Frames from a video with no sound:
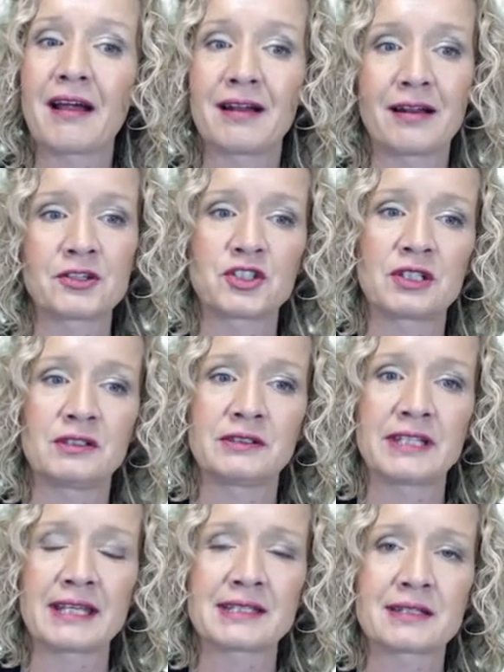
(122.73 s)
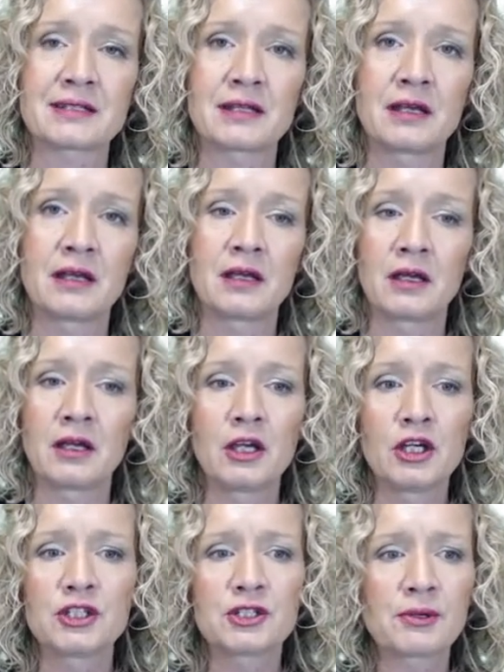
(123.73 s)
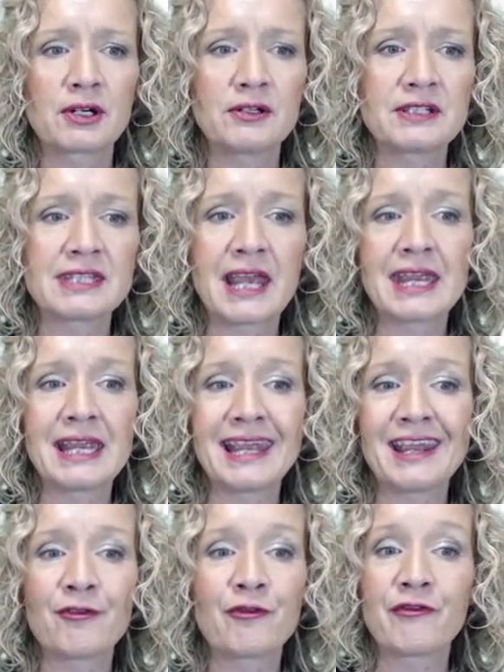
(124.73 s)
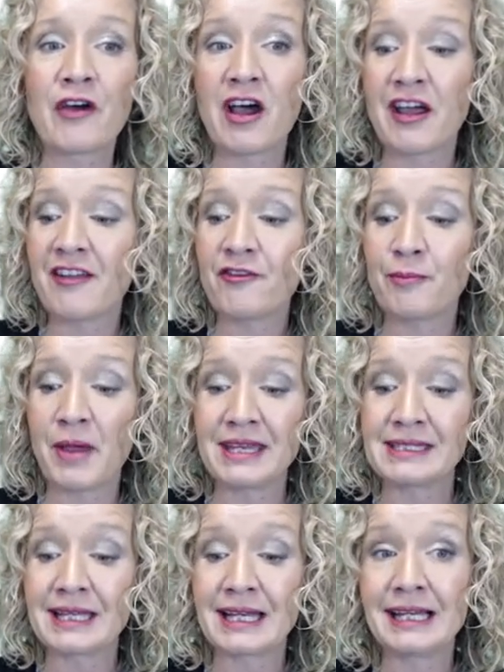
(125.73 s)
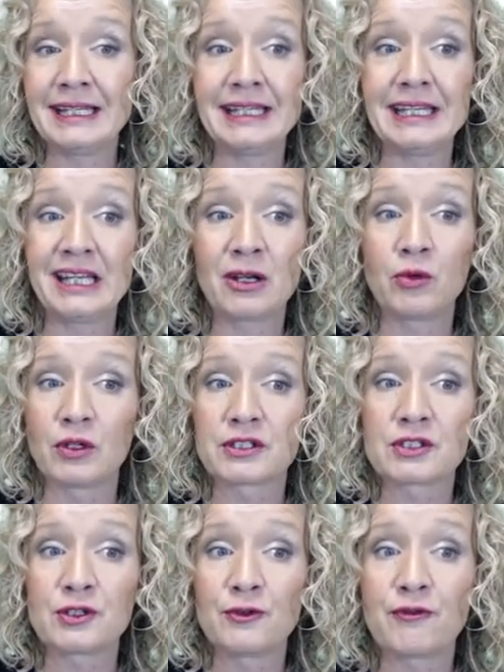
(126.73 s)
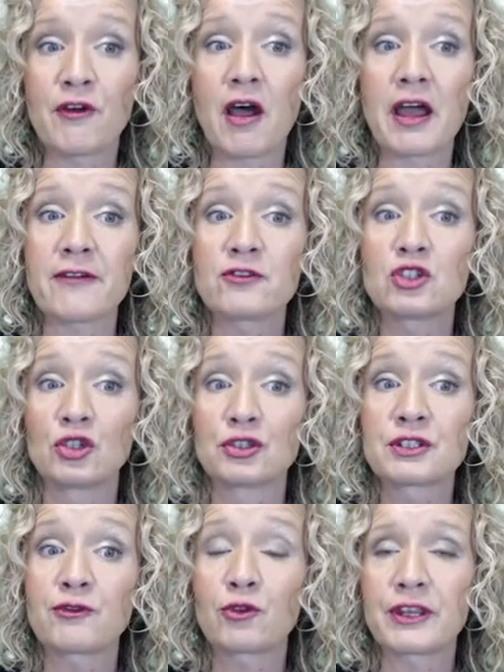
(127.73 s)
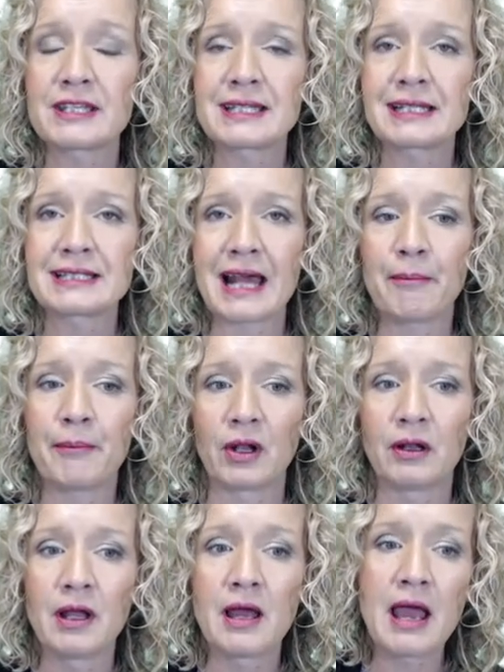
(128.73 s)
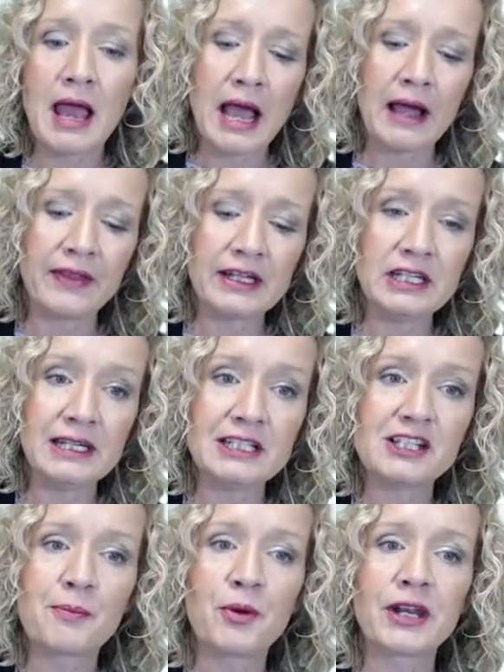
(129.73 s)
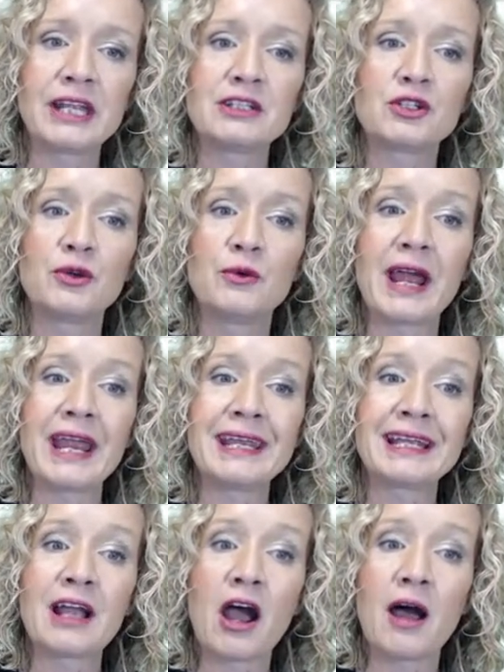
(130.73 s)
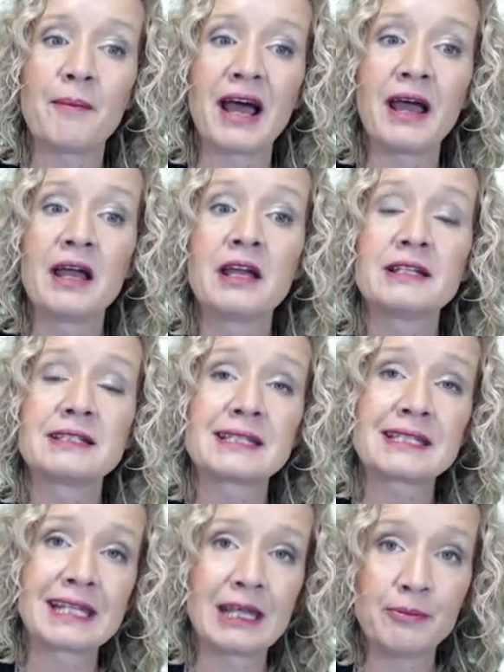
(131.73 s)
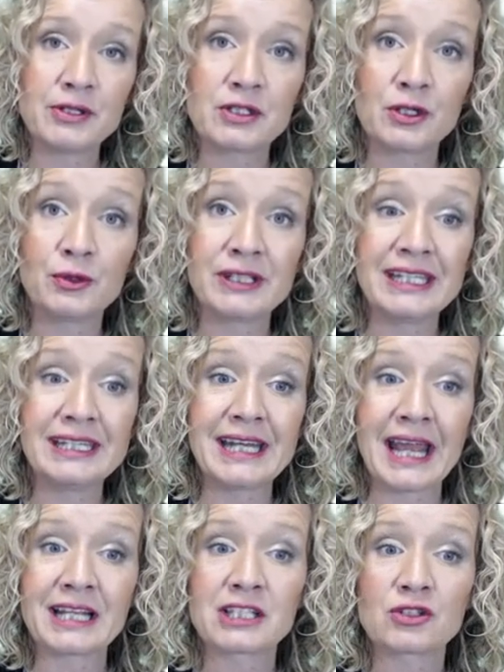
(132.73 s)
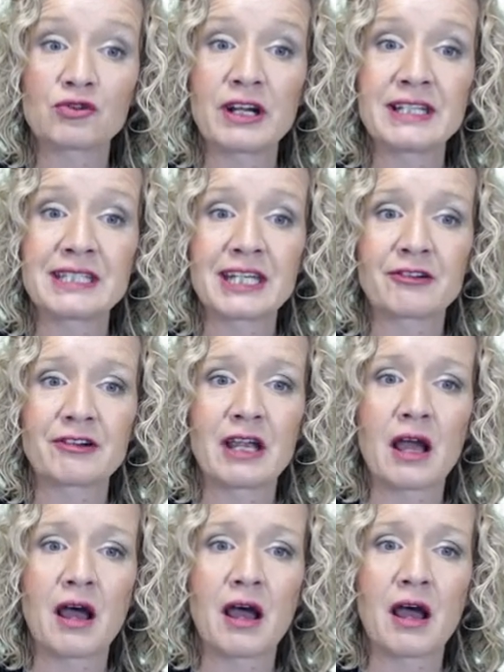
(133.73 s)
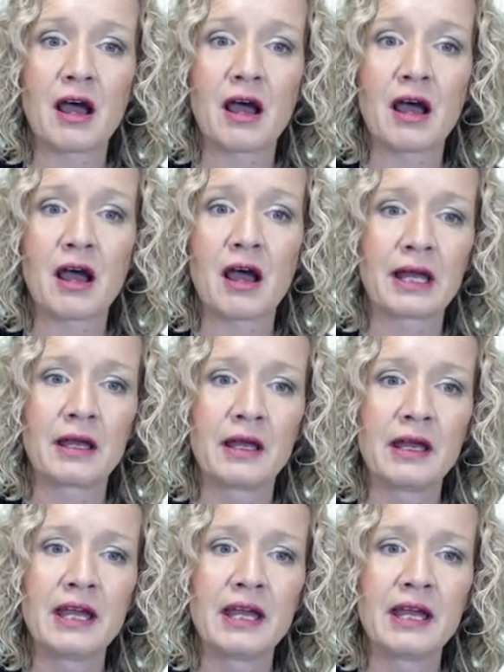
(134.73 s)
our logical tests. So we're going to say if 5 basically equals to 5 just for this example, and then you need to put into a comma to skip to the next criteria of the formula.